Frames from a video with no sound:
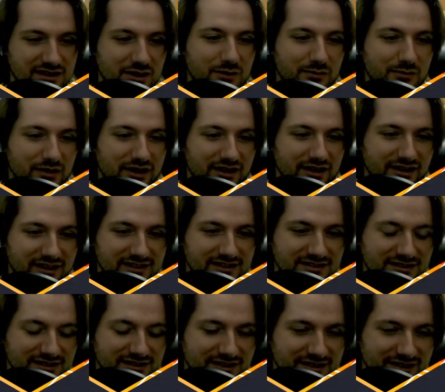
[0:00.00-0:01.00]
but
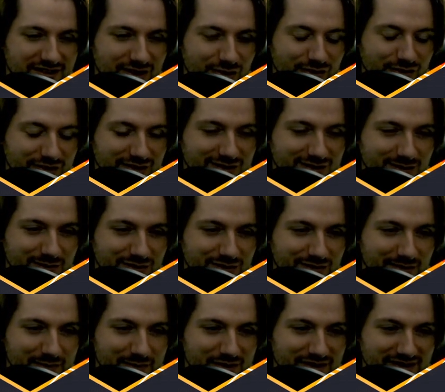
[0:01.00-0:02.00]
it's a yearly
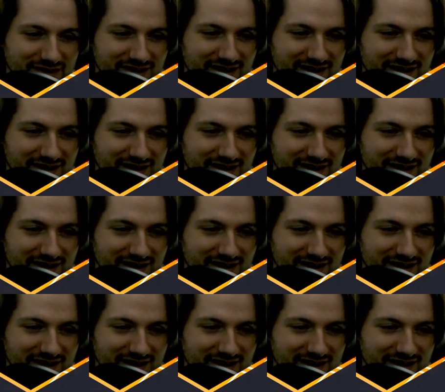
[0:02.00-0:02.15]
subscription.